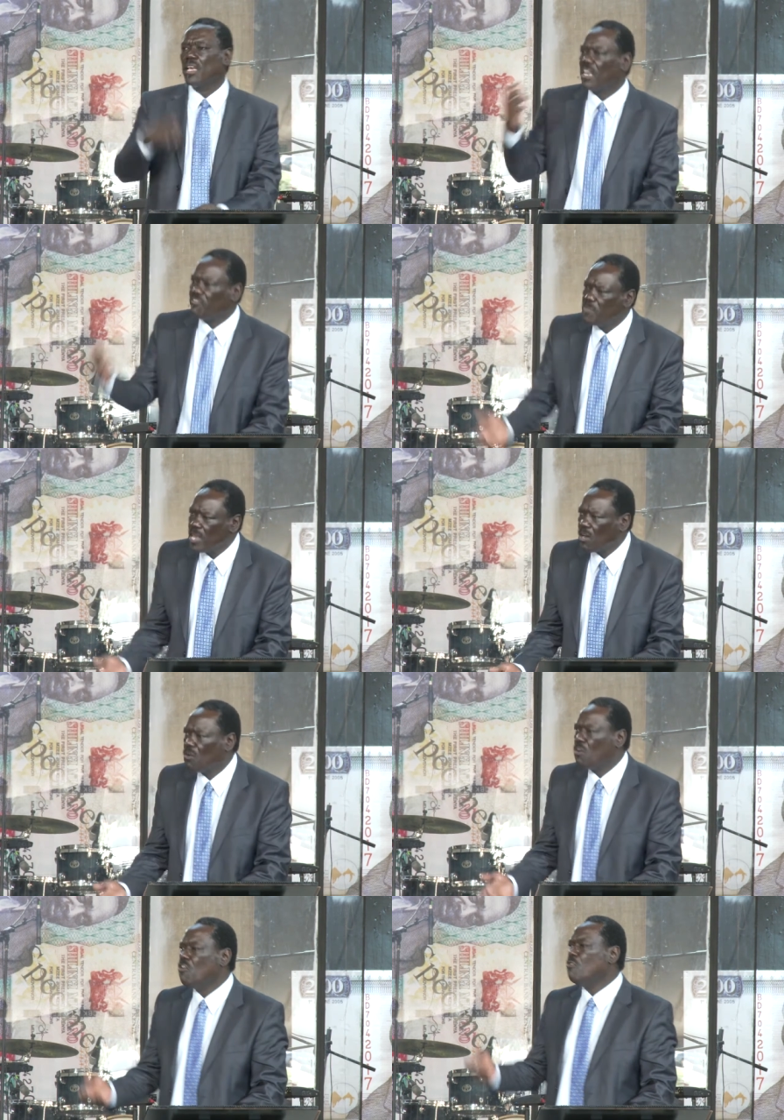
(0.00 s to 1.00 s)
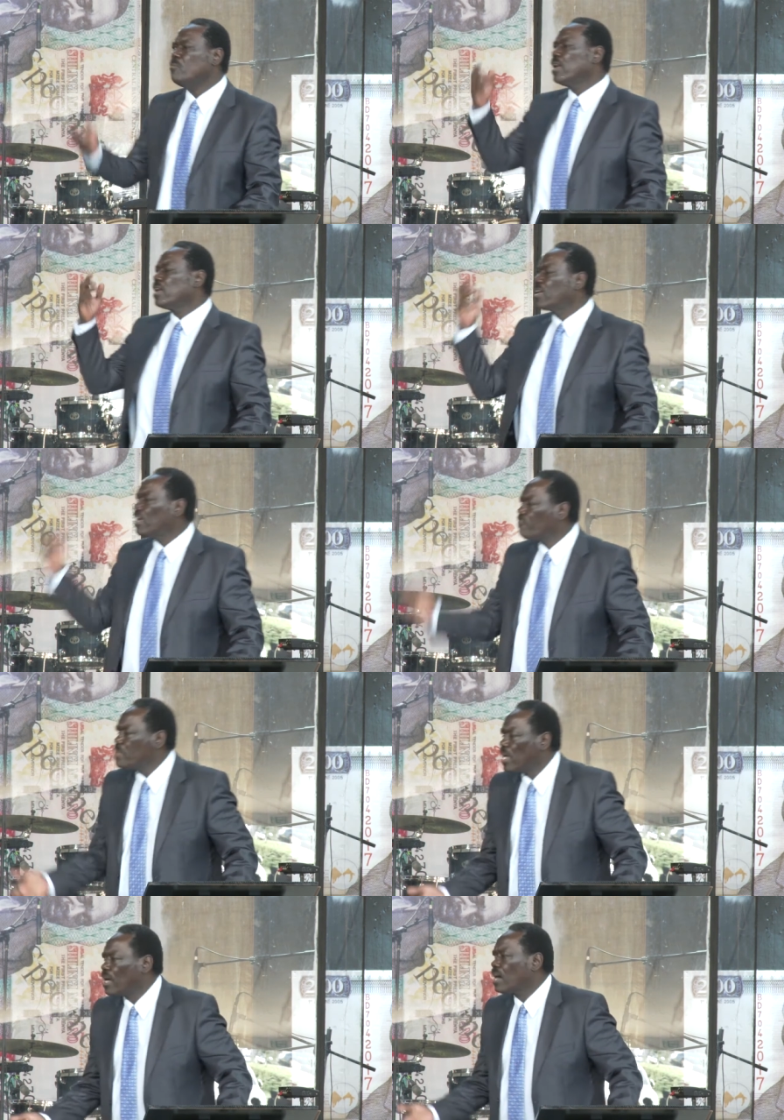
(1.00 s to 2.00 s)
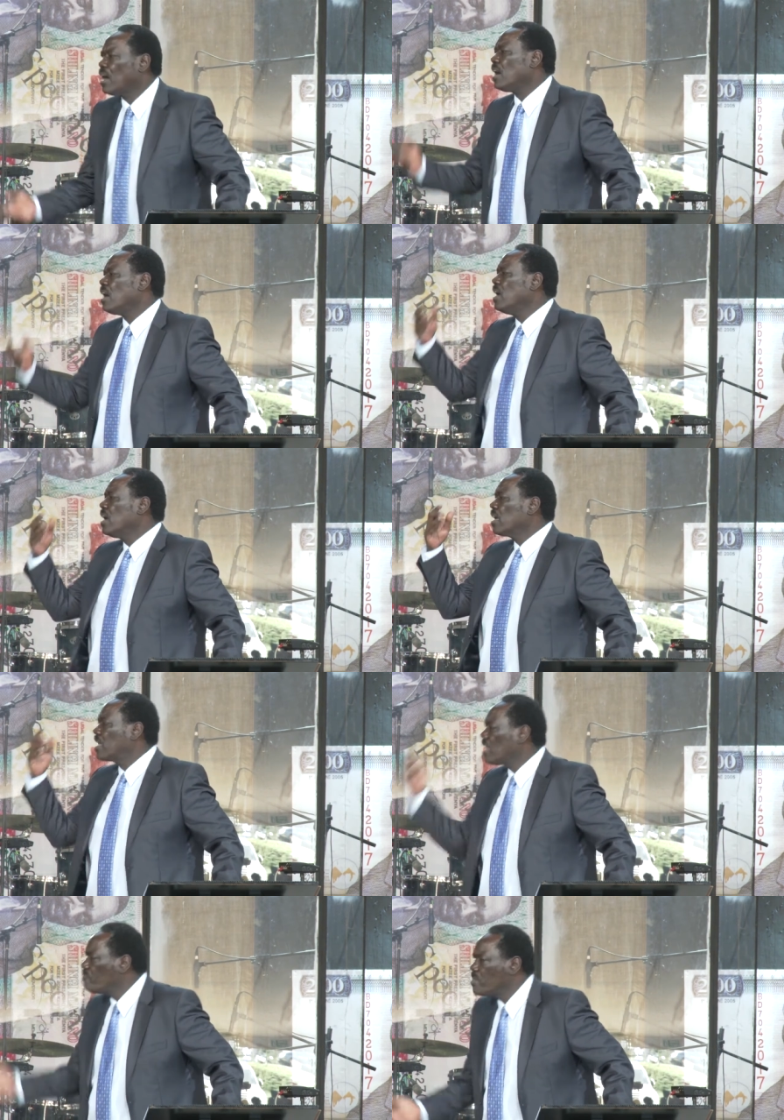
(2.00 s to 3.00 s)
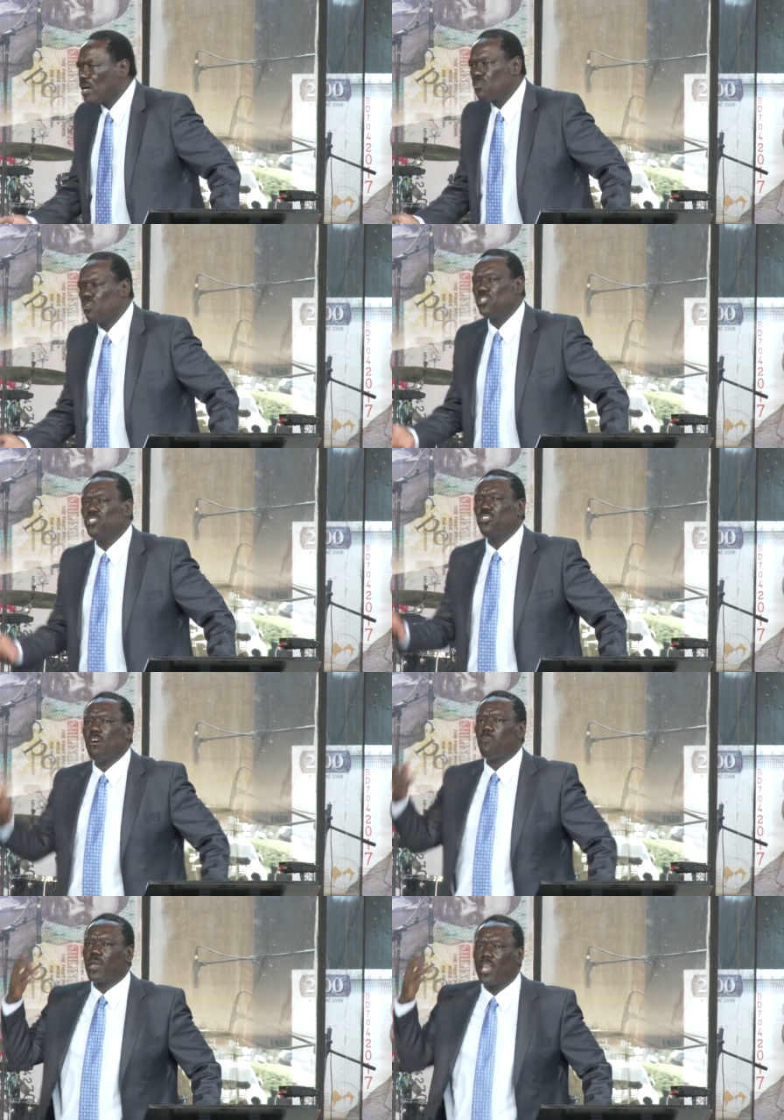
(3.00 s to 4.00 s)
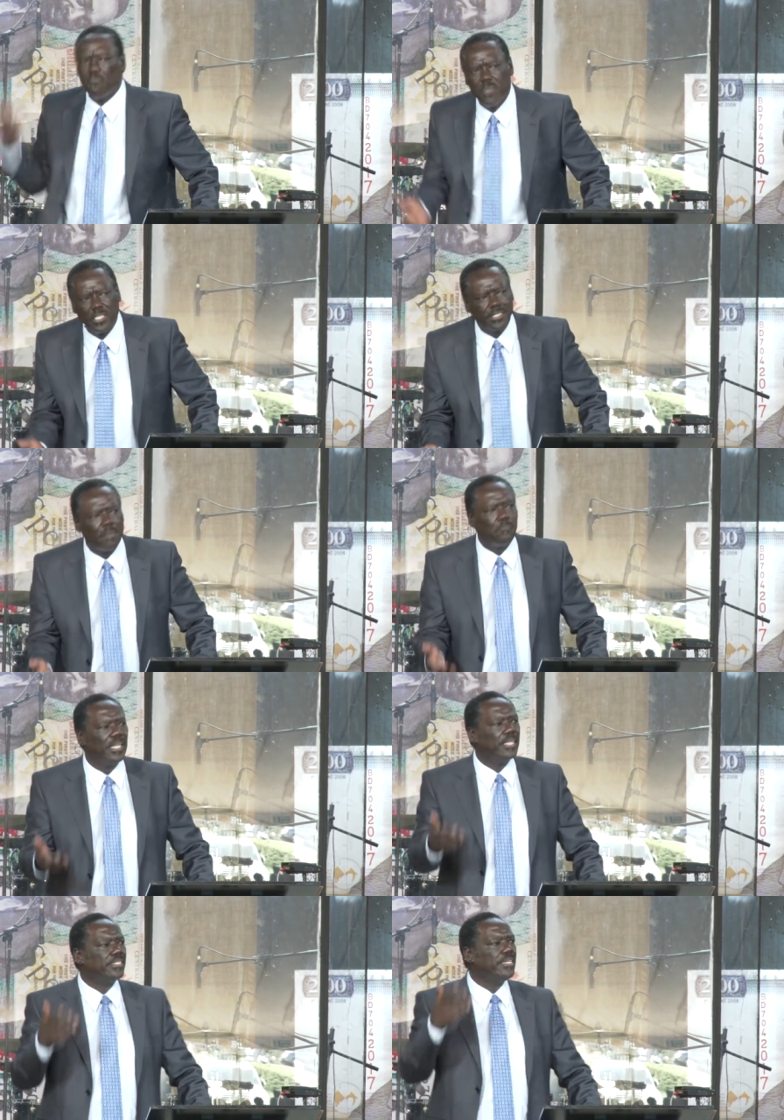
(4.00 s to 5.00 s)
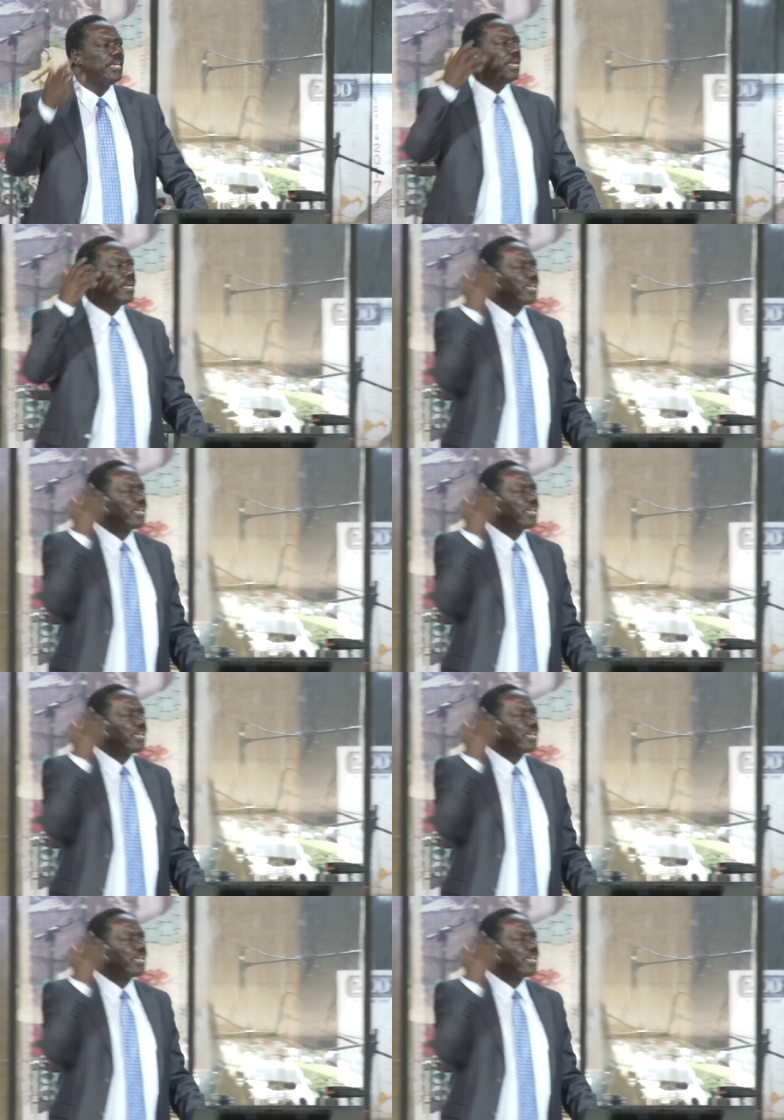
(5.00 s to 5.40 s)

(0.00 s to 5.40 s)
Give me a home. Give me a car. Give me a good job. Give me stability.